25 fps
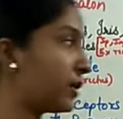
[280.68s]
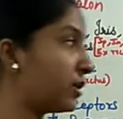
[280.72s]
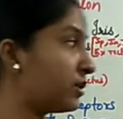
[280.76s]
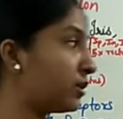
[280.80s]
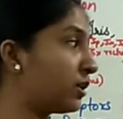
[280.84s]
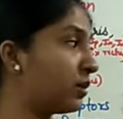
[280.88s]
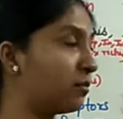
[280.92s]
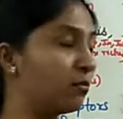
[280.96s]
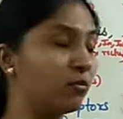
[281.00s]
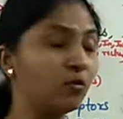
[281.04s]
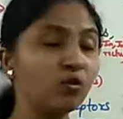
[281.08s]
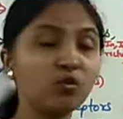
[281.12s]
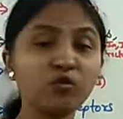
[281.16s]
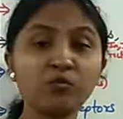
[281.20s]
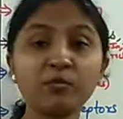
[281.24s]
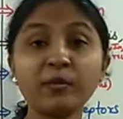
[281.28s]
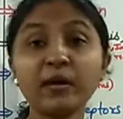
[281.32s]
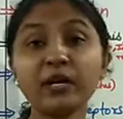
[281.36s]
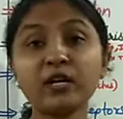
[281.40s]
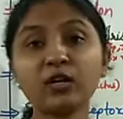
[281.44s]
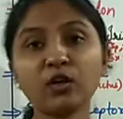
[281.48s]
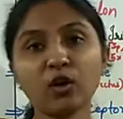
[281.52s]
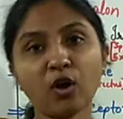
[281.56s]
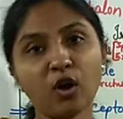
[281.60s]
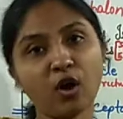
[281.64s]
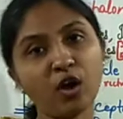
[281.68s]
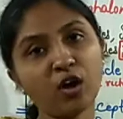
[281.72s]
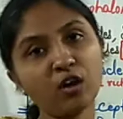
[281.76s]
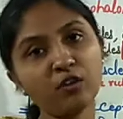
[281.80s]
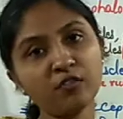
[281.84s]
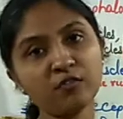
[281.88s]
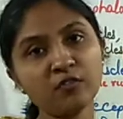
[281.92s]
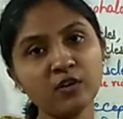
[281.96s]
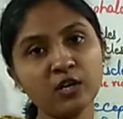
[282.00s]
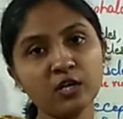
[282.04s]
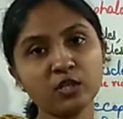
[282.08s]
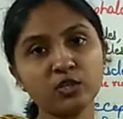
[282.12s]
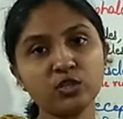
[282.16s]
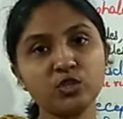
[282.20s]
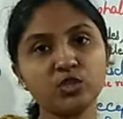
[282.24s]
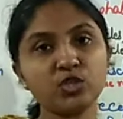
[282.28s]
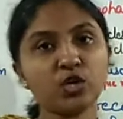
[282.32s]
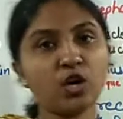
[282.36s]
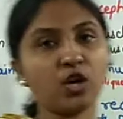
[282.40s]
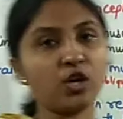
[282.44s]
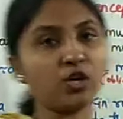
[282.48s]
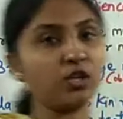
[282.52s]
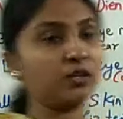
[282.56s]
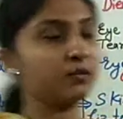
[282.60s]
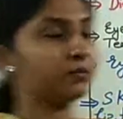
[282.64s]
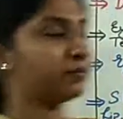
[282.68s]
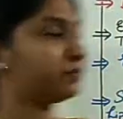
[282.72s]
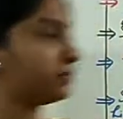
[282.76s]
in the movement of jaw.